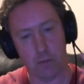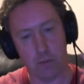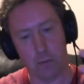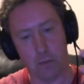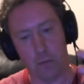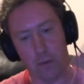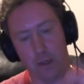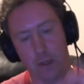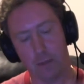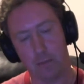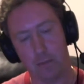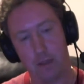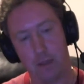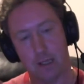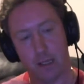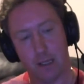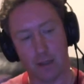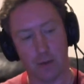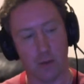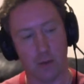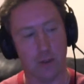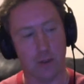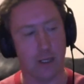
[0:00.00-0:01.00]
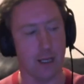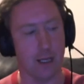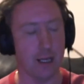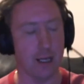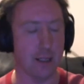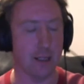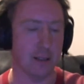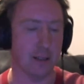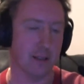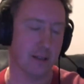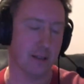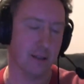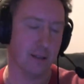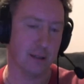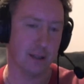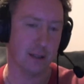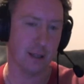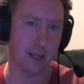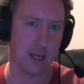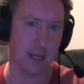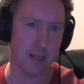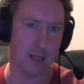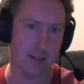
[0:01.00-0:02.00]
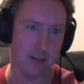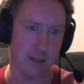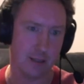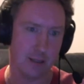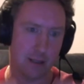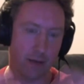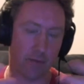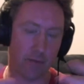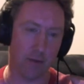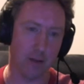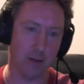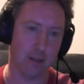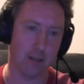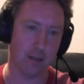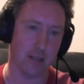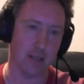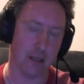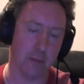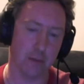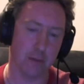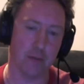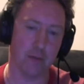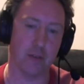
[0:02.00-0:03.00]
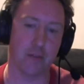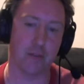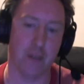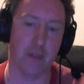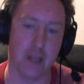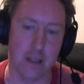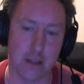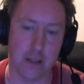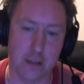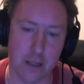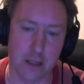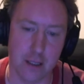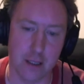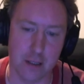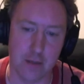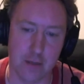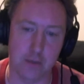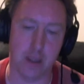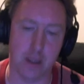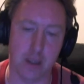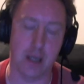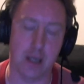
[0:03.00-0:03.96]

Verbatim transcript: where political correctness is a different type of offence is,